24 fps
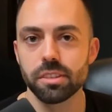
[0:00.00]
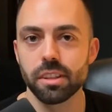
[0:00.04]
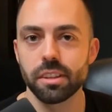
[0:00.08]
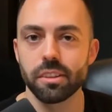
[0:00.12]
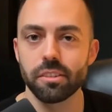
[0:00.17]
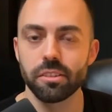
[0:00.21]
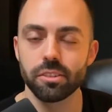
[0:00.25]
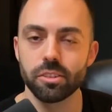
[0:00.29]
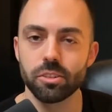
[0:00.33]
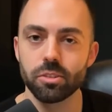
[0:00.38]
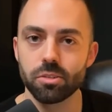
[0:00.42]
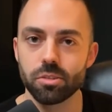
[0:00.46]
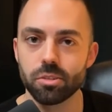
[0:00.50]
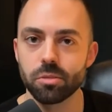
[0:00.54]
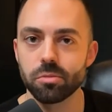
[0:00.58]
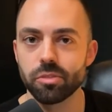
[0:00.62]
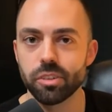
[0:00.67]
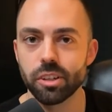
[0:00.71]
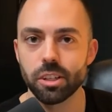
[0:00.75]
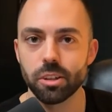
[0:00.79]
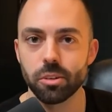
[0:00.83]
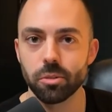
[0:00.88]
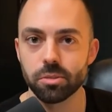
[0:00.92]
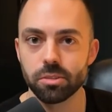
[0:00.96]
then the YouTube
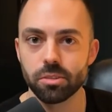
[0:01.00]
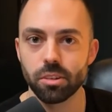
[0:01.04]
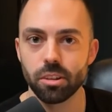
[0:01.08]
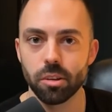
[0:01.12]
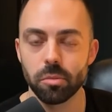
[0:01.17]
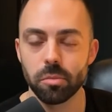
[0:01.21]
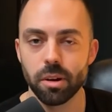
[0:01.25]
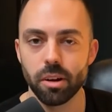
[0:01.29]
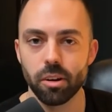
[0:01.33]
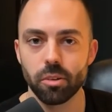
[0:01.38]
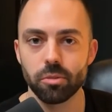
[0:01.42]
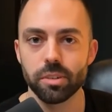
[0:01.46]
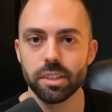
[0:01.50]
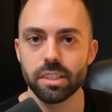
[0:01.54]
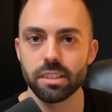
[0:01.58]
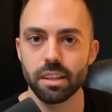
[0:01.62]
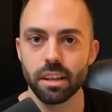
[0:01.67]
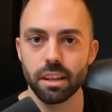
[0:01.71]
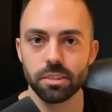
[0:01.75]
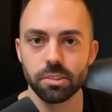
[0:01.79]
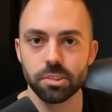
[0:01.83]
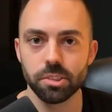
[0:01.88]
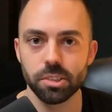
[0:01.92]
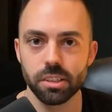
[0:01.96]
video is all about
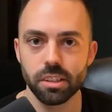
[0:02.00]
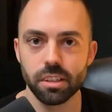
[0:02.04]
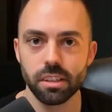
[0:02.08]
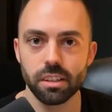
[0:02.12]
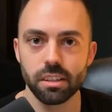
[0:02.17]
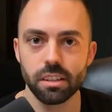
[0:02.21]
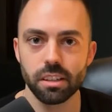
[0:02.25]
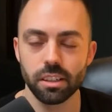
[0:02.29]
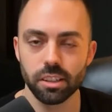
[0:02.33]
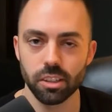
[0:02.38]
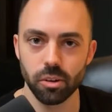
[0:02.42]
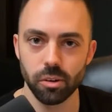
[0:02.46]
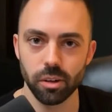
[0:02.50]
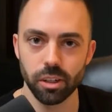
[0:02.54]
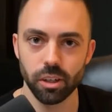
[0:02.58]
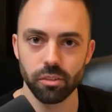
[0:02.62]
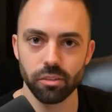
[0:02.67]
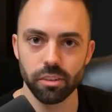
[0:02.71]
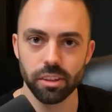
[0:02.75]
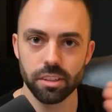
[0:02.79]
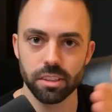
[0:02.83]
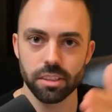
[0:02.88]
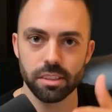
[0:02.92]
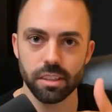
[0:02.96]
retention and going
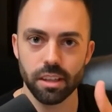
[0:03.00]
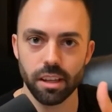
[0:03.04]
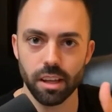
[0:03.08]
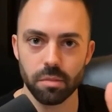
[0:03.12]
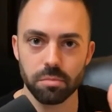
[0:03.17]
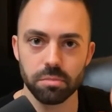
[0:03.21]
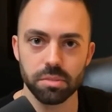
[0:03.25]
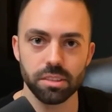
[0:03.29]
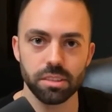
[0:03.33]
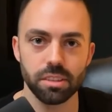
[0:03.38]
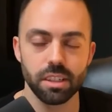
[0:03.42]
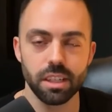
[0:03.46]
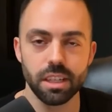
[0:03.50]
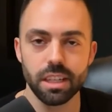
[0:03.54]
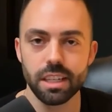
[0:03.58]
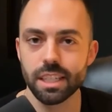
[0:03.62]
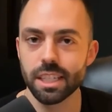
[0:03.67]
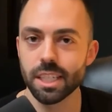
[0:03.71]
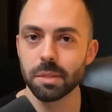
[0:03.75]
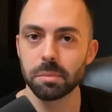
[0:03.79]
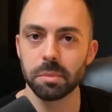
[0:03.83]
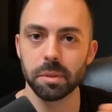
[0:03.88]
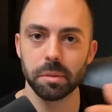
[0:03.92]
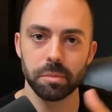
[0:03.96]
over the steps,
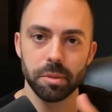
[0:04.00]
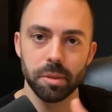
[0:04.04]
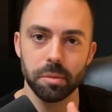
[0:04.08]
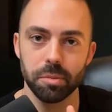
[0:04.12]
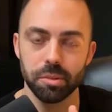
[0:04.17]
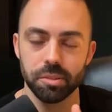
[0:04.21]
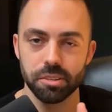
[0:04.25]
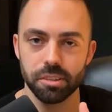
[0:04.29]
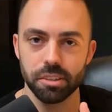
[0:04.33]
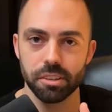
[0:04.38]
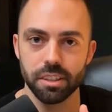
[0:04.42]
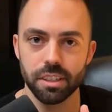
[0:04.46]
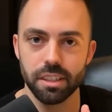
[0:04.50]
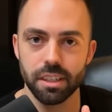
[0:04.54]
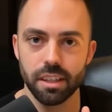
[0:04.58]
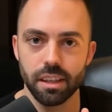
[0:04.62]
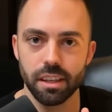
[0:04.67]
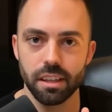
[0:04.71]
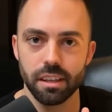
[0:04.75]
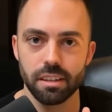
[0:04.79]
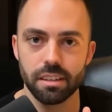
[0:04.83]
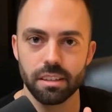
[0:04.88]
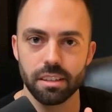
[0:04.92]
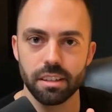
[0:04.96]
keeping people till the
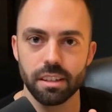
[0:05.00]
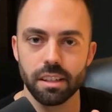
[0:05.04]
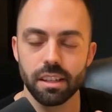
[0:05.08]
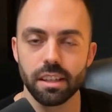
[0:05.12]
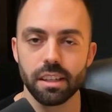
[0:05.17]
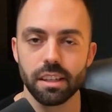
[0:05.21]
end.